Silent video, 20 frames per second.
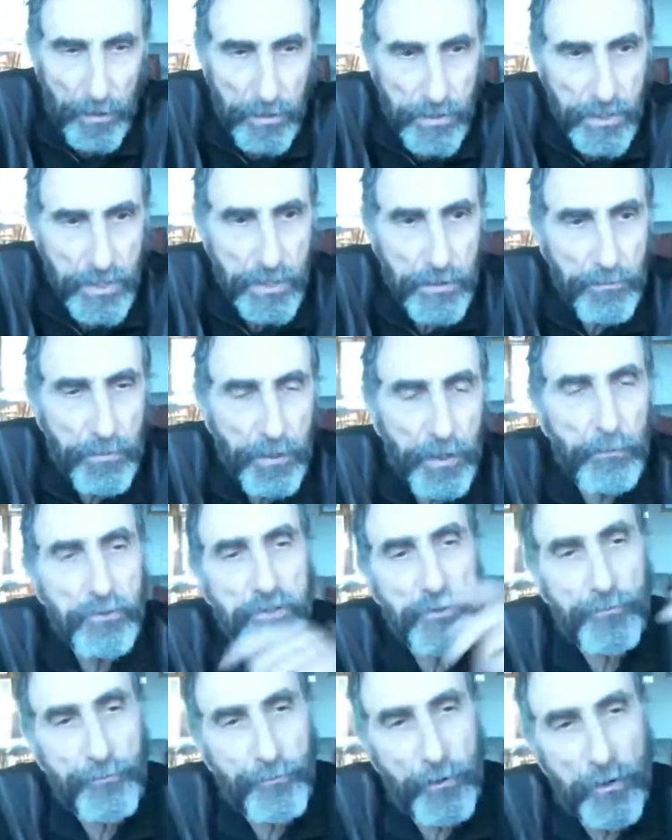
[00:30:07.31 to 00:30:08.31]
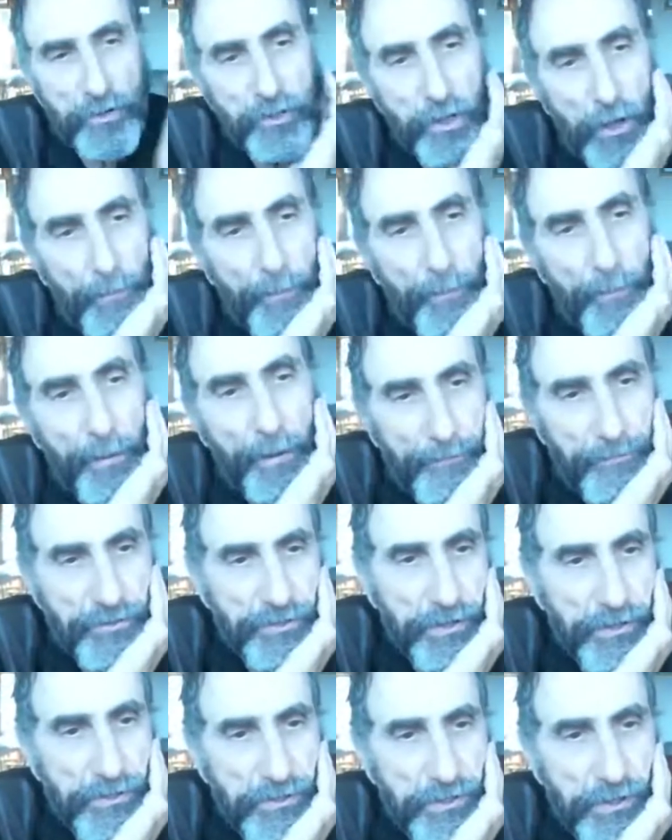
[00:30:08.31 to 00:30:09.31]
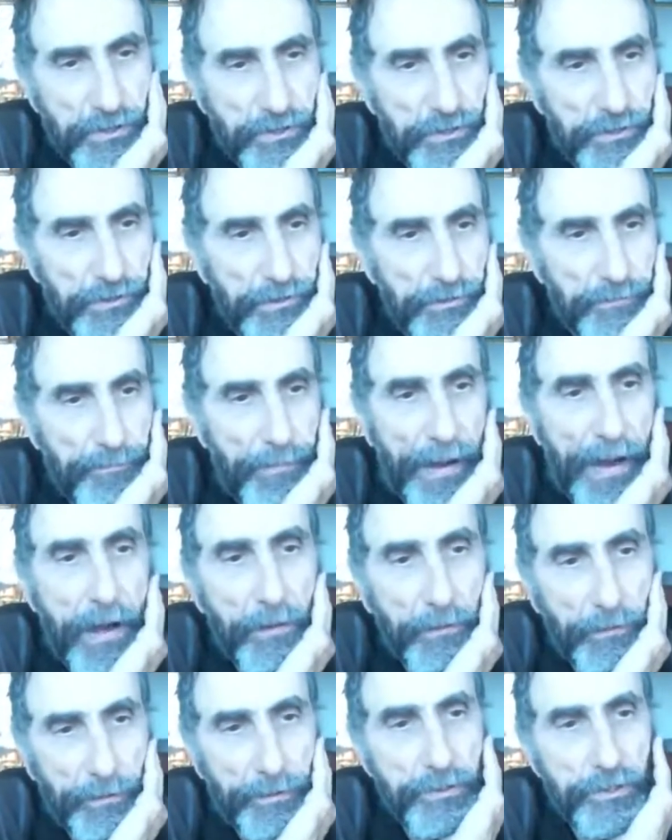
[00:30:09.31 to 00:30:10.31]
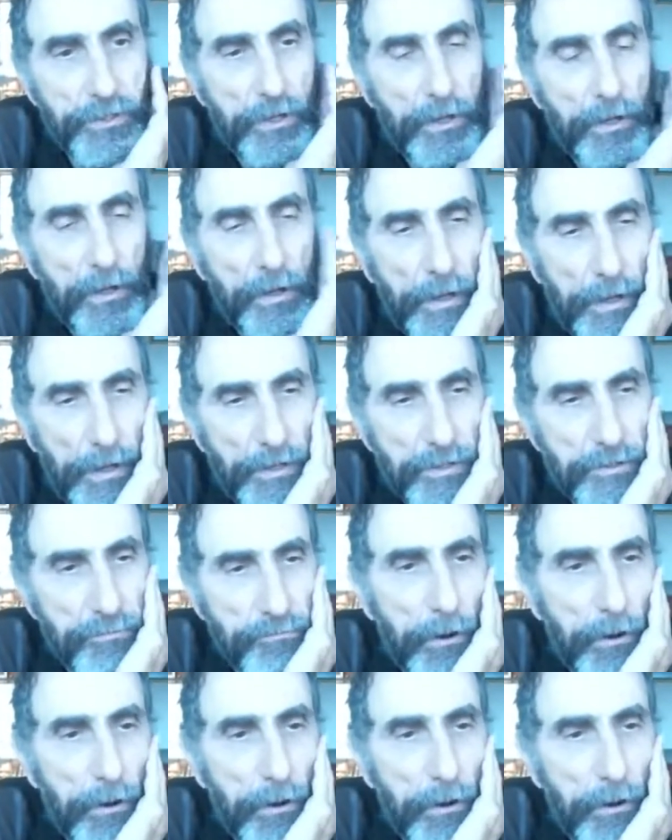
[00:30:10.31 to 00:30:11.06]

But but it was the first time I'd ever seen such an imbalance